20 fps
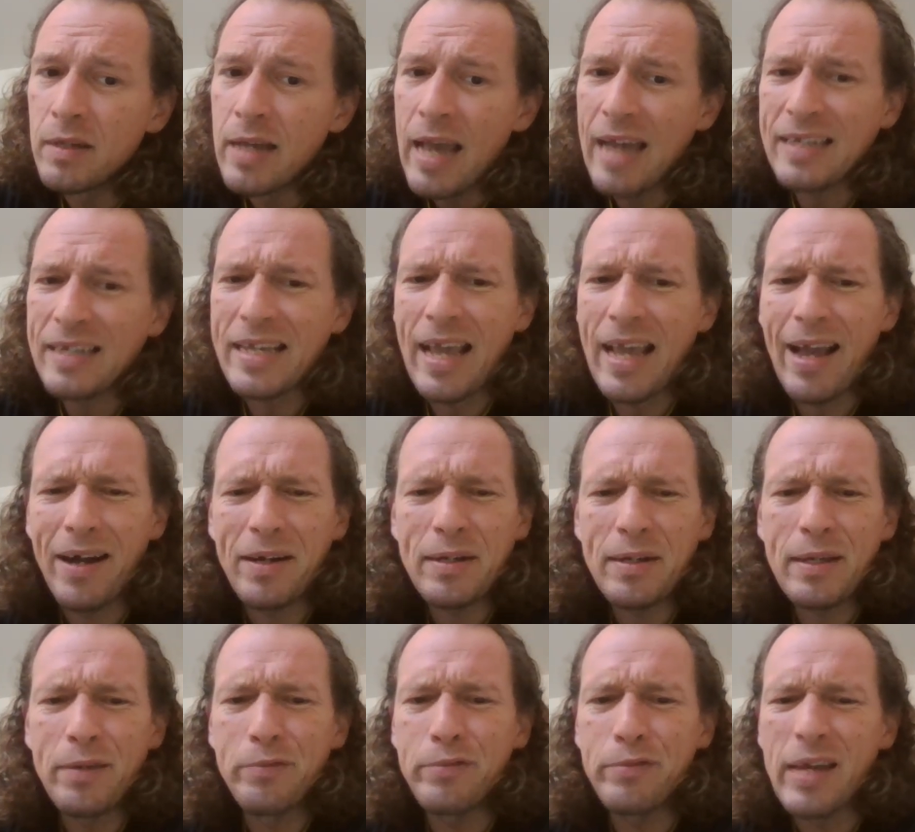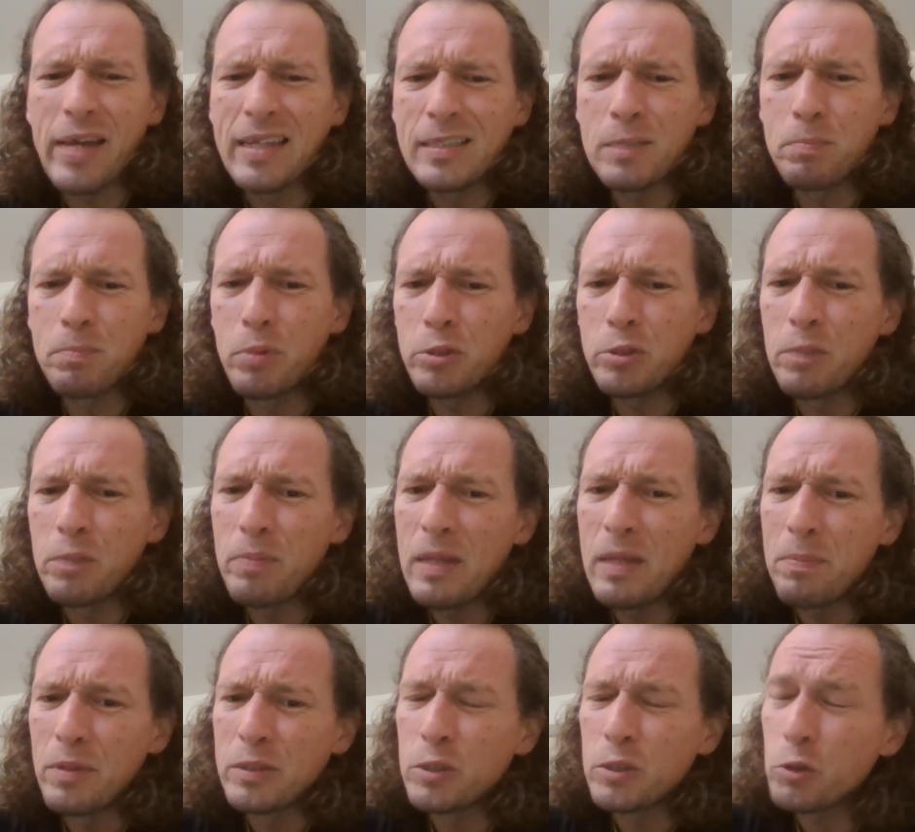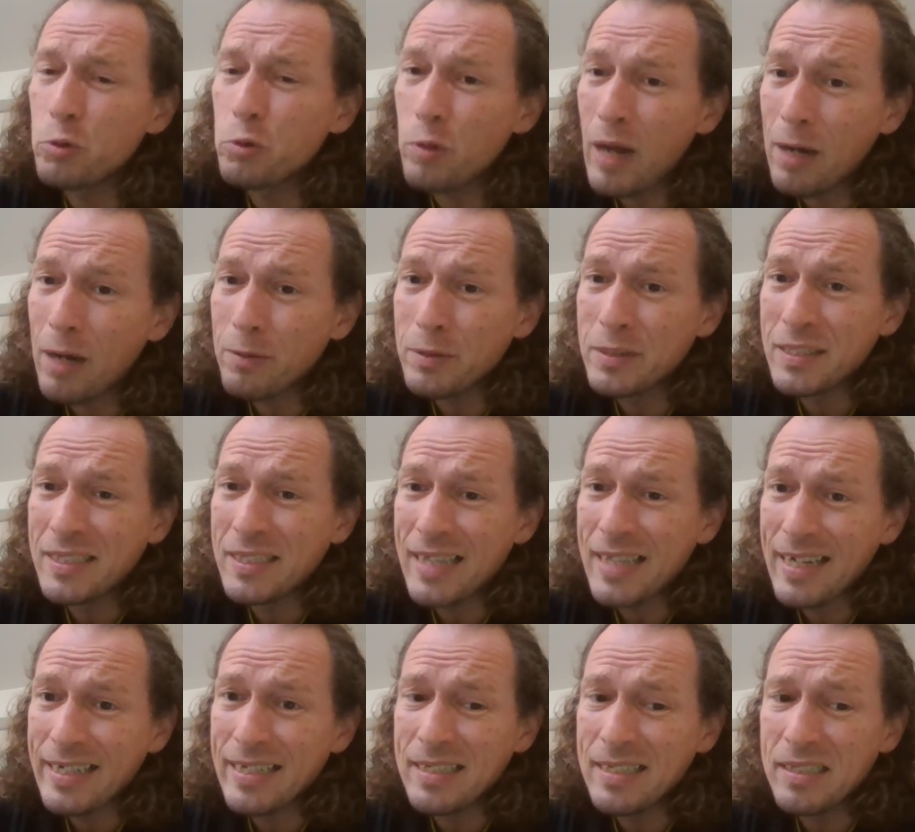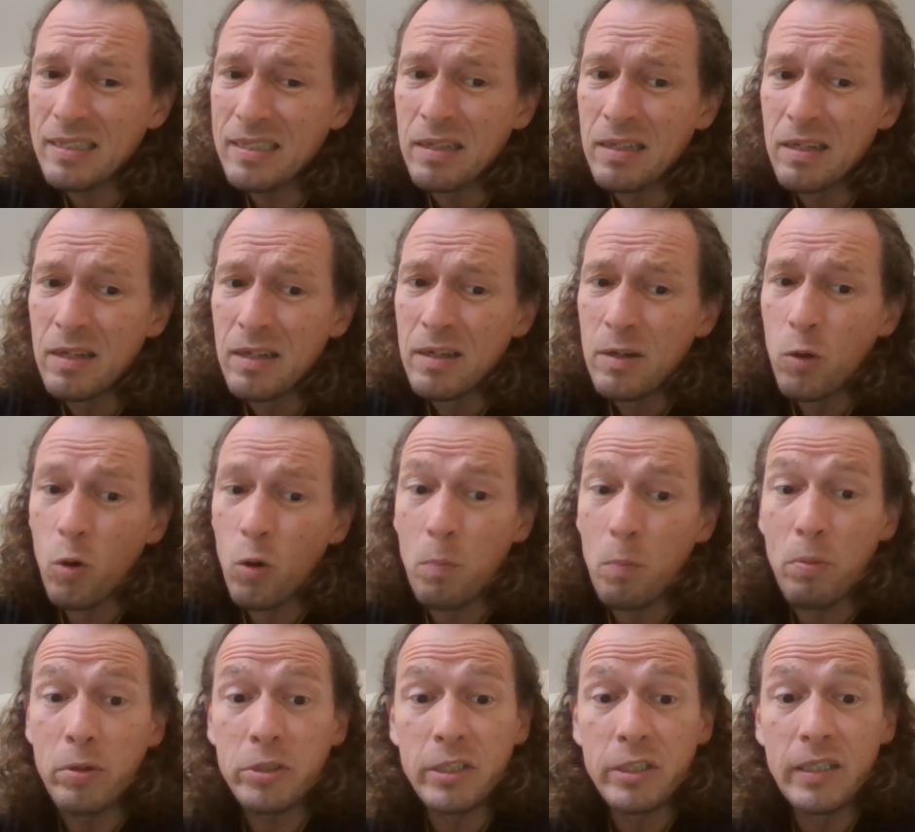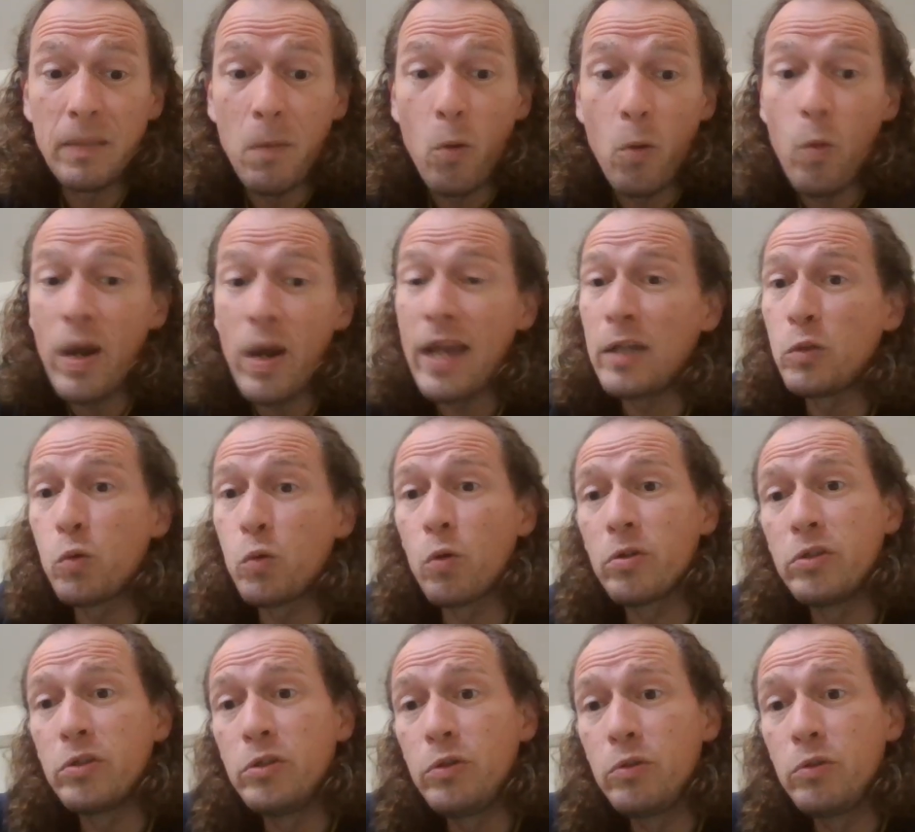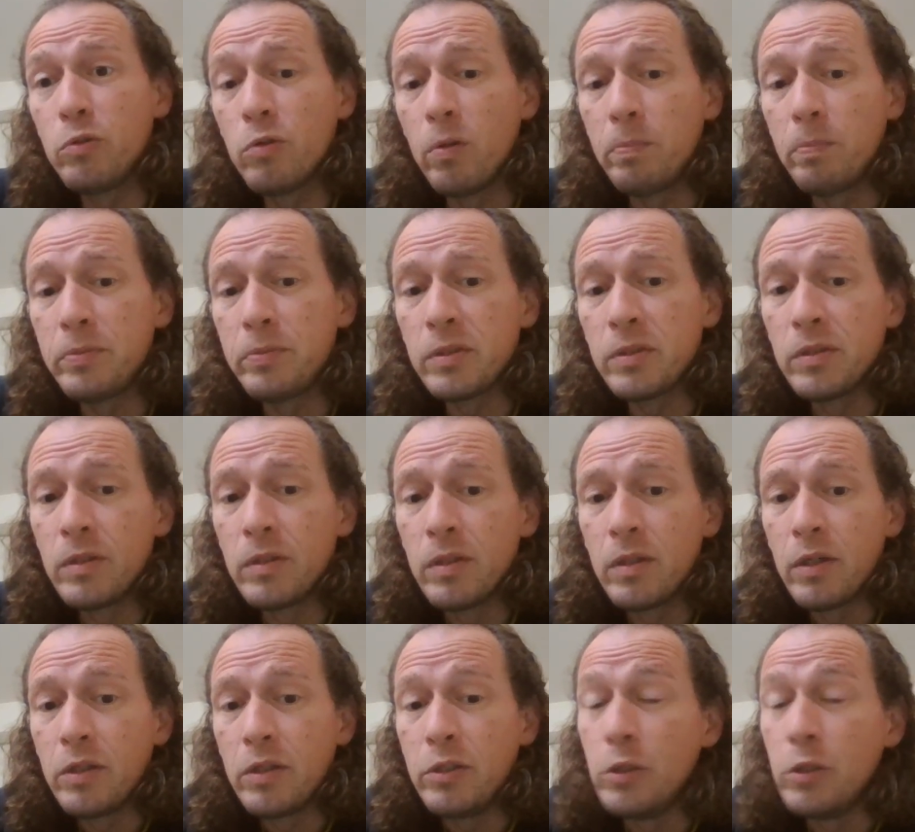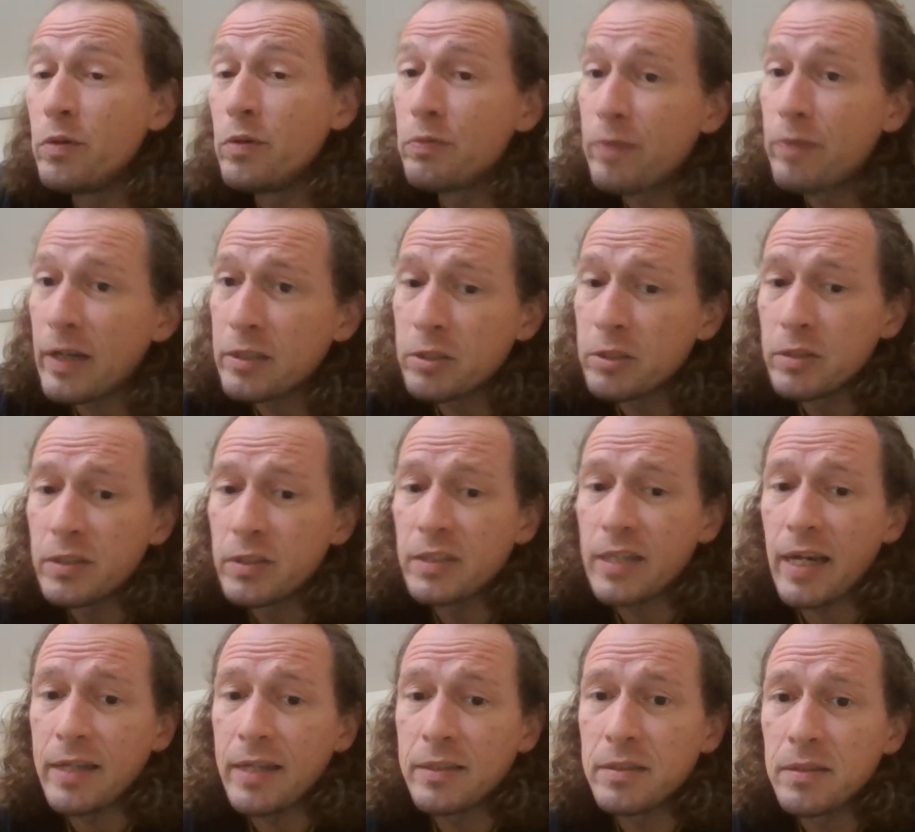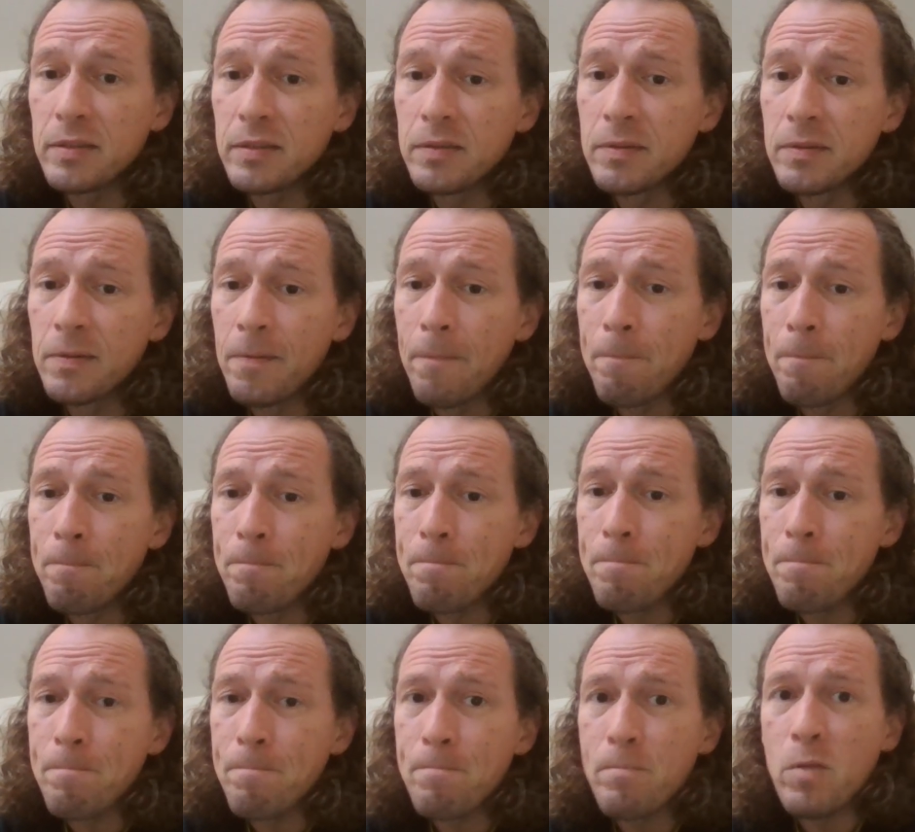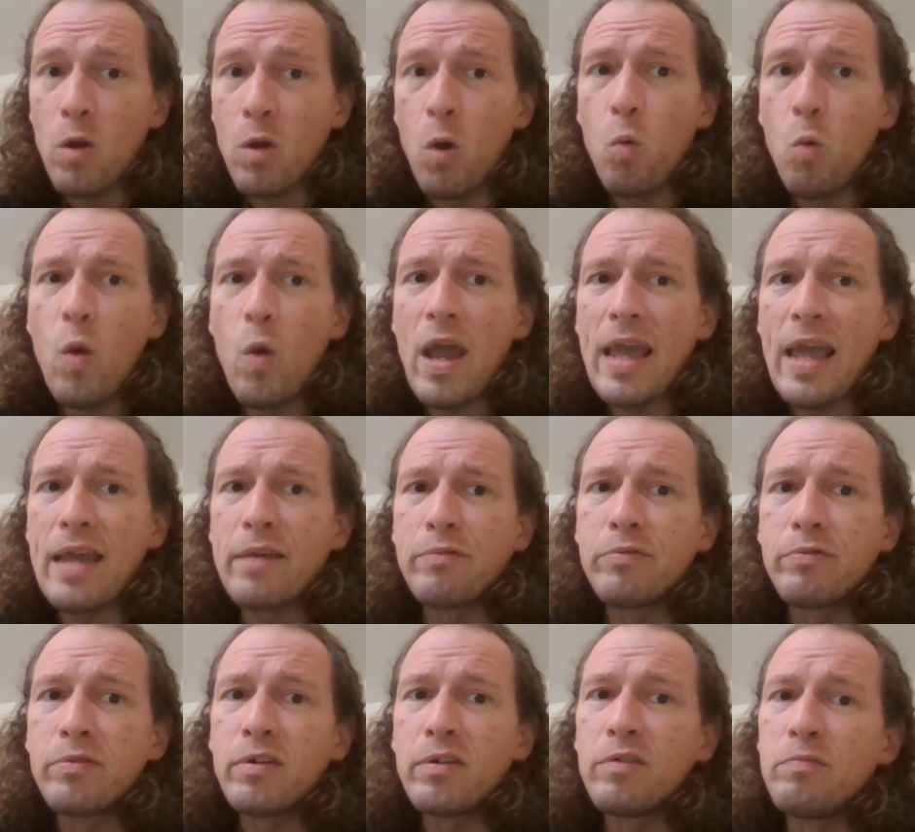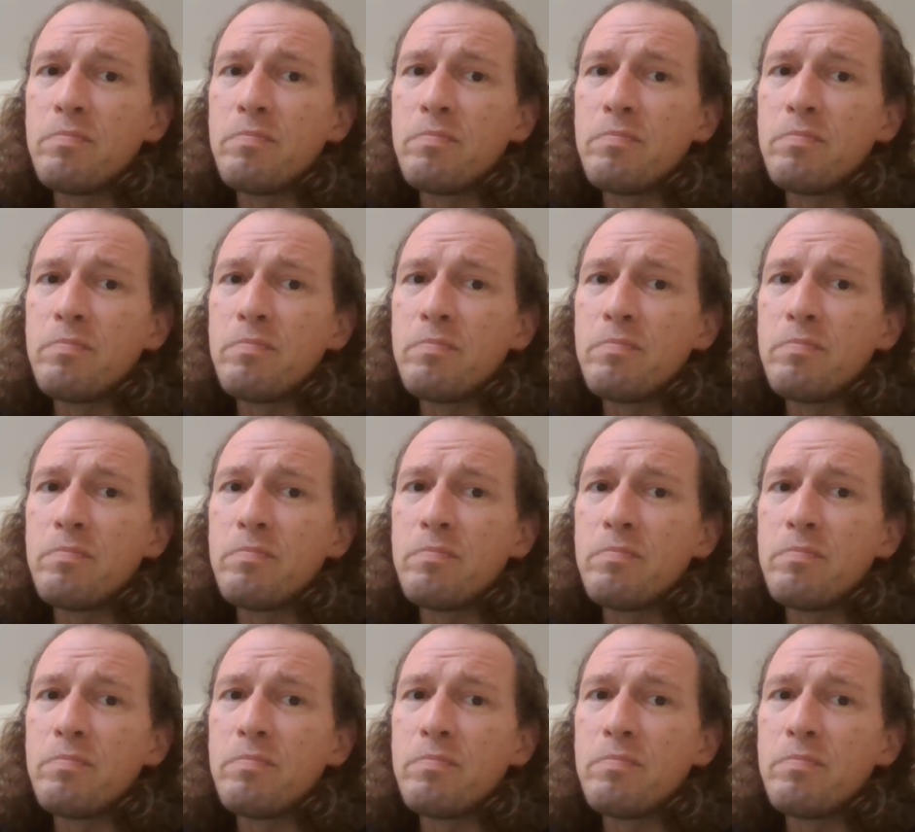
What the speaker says: and chaotic events pushing people into crowded settings or pushing them away toward new groups, new infection sites, a wave of